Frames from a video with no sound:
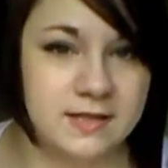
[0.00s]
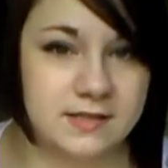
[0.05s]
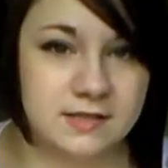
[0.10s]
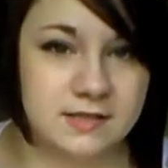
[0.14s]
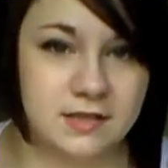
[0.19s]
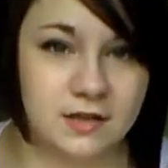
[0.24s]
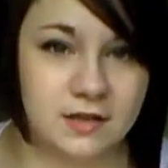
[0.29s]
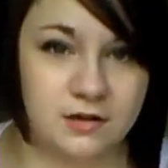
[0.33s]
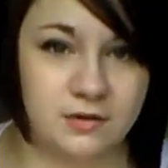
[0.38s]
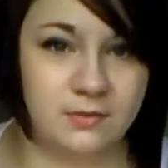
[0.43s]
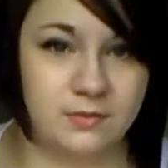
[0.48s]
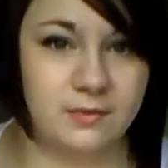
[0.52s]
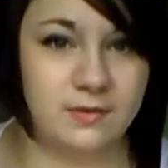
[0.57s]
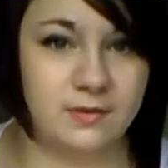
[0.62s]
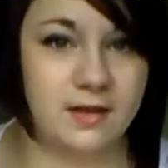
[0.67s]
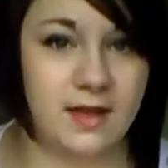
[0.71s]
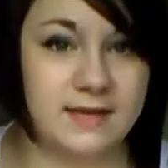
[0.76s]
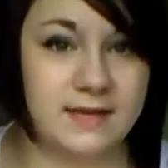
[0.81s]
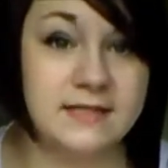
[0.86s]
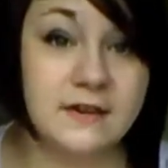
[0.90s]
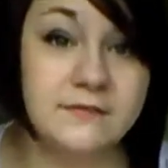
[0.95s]
So
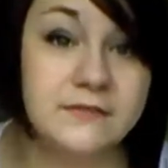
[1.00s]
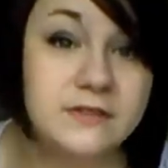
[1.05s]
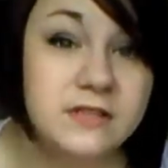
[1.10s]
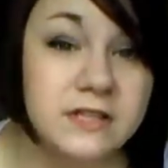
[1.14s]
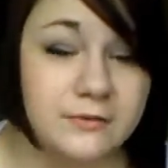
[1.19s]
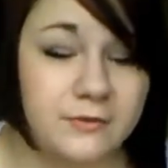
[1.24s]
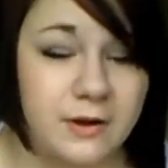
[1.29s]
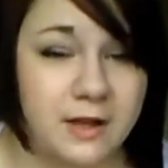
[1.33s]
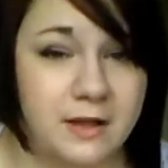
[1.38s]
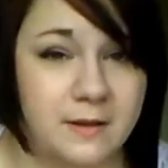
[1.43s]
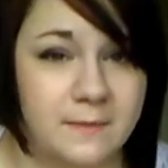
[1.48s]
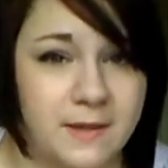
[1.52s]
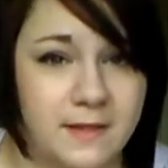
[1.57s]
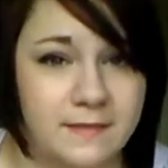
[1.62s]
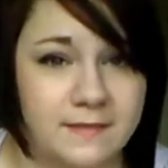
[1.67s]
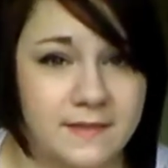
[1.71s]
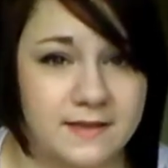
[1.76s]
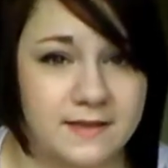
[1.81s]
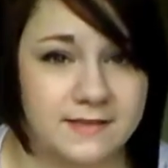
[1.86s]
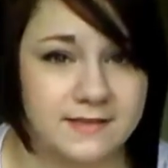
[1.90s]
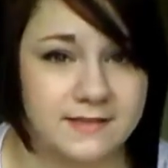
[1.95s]
I definitely
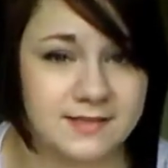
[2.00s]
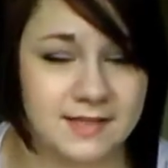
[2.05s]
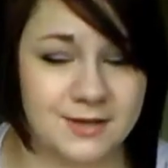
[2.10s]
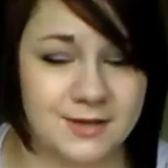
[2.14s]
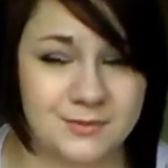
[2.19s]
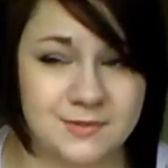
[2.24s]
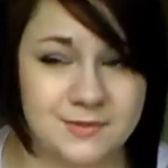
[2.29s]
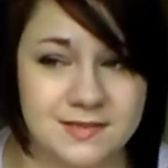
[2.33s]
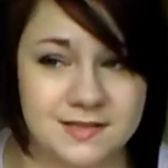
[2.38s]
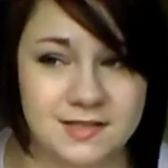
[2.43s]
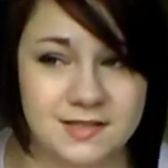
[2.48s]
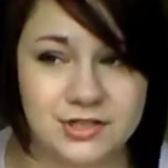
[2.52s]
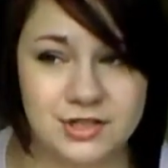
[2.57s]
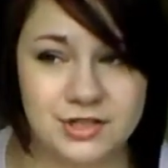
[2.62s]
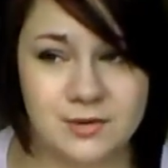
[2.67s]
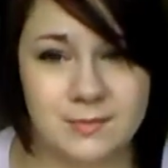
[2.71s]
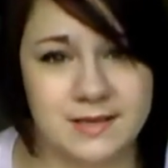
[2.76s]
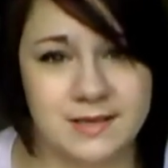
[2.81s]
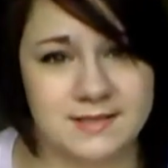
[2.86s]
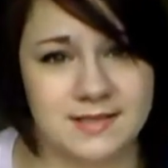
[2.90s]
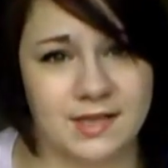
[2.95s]
recommend this. It was such
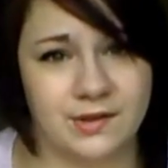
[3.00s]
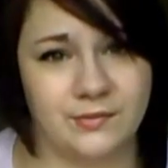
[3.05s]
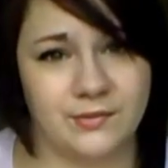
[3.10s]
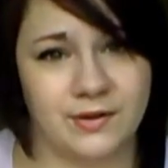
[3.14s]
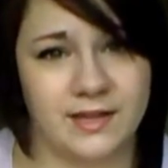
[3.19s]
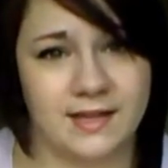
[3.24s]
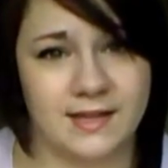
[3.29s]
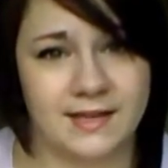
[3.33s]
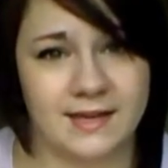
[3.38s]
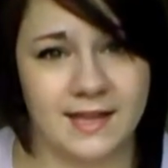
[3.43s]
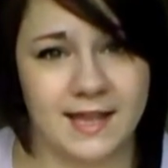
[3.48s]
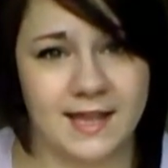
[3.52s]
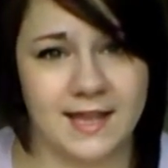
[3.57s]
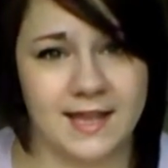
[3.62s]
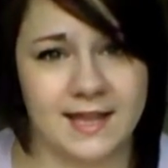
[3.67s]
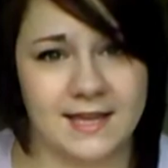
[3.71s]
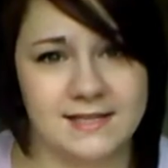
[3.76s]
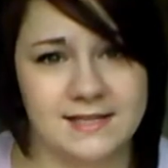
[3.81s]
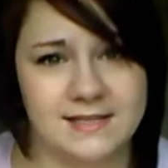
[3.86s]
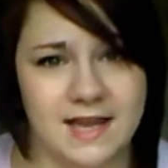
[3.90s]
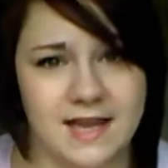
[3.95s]
an amazing read,
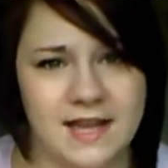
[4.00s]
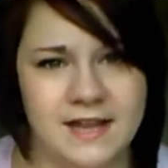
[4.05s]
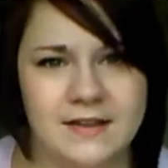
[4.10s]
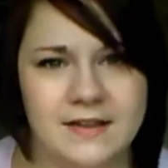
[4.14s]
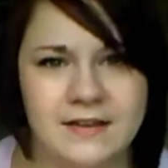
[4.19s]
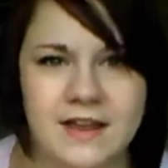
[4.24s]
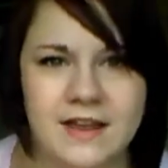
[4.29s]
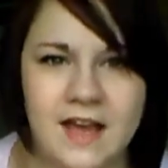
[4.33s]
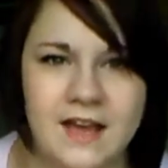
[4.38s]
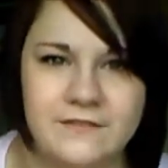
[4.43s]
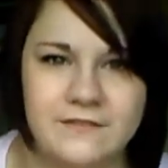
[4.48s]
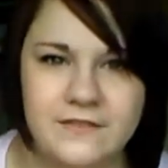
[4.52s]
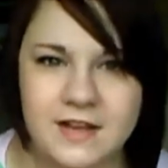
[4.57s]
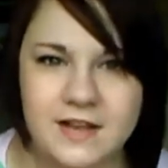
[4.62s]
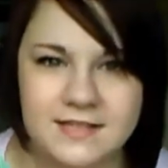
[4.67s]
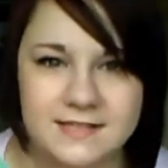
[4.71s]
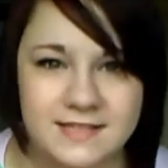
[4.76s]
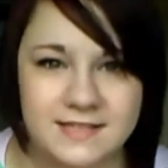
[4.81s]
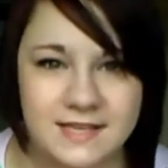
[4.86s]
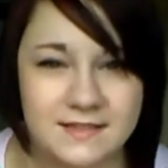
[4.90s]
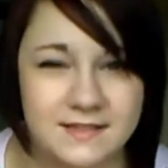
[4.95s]
and I have
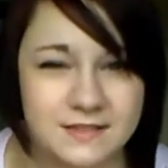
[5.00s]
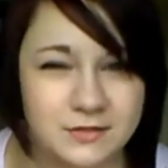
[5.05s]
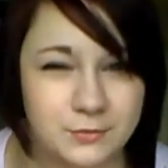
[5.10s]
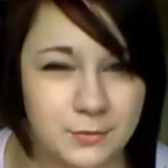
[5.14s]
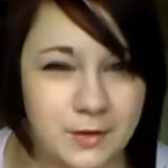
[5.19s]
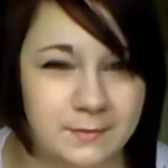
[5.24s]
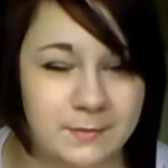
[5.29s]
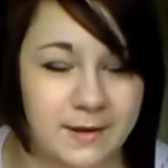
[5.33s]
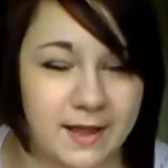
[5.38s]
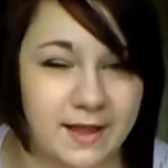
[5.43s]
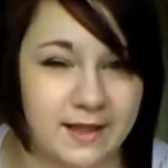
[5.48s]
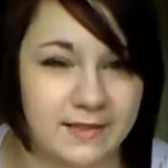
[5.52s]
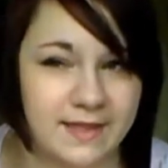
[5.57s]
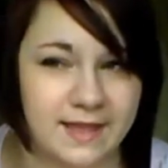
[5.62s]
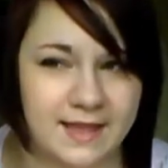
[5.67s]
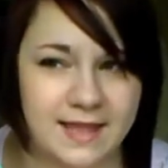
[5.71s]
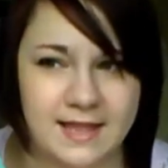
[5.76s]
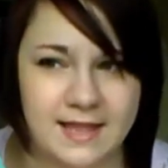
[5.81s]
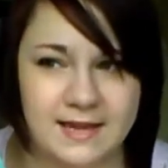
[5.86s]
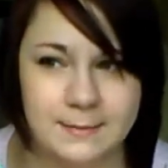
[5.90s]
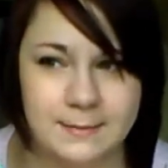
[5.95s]
not seen this read by
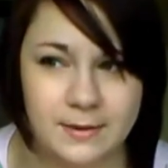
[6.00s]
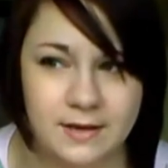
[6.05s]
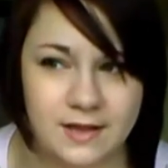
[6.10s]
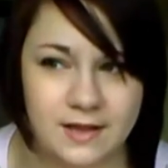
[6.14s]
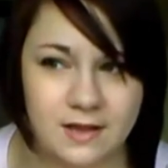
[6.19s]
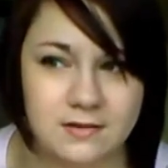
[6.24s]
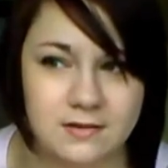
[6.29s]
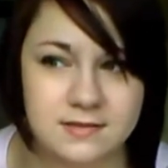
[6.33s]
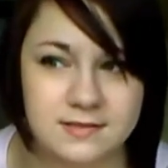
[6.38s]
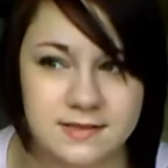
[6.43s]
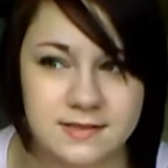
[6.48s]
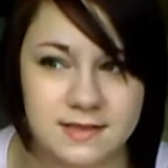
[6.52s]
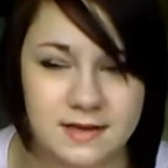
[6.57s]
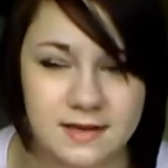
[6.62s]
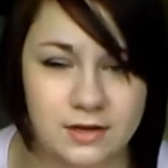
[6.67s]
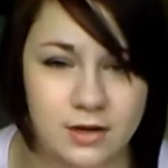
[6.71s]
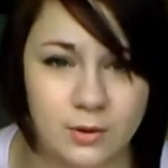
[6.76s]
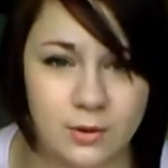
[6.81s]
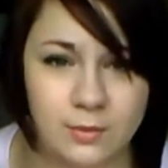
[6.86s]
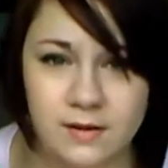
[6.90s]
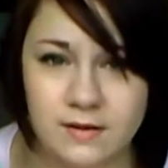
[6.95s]
like anybody else that I
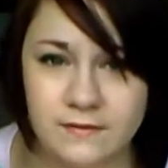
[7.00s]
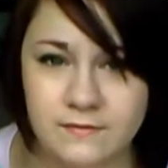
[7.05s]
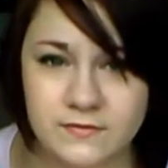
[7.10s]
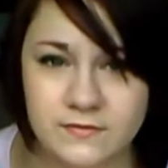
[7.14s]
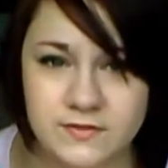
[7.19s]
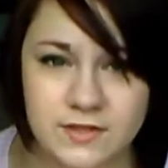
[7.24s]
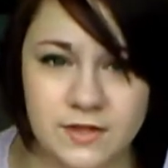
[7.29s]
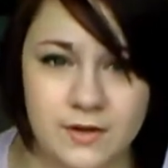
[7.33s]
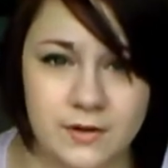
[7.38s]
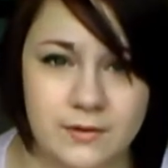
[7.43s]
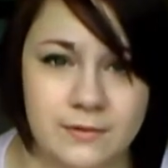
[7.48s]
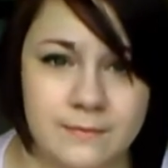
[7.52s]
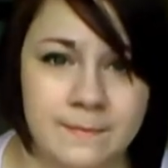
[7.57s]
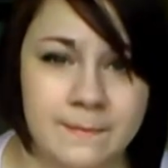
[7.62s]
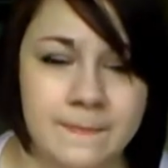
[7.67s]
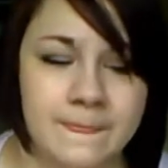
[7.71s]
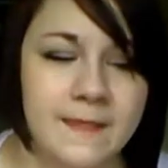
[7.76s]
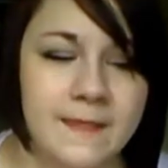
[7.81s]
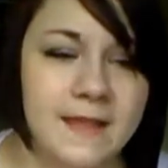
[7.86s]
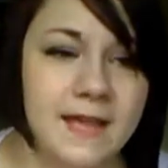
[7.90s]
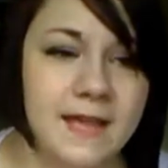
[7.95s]
know of, so
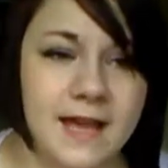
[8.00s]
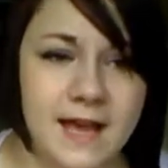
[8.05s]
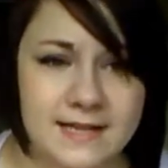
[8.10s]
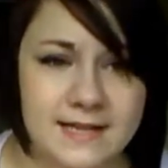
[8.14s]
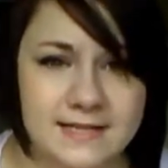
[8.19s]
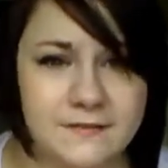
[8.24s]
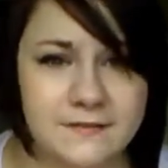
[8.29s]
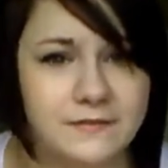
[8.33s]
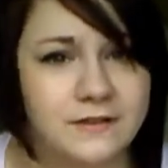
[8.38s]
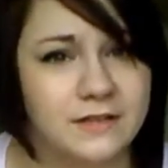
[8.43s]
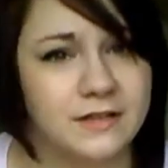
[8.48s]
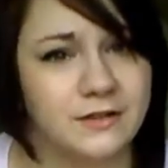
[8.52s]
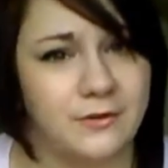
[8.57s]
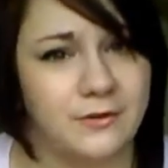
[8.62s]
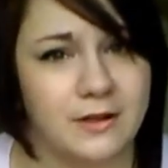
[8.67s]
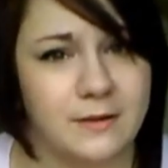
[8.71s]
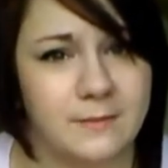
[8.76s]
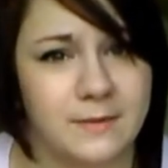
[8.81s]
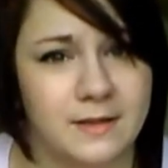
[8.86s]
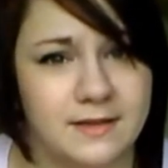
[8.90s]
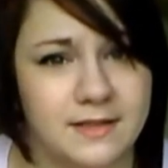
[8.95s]
I definitely
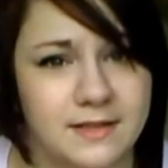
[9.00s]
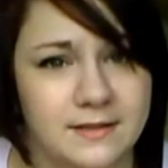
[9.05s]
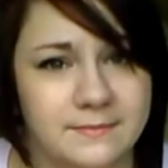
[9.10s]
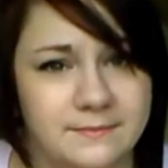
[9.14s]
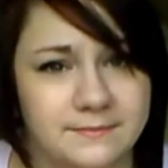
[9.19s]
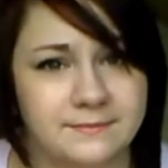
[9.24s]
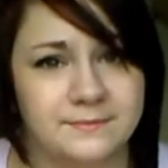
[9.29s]
recommend it.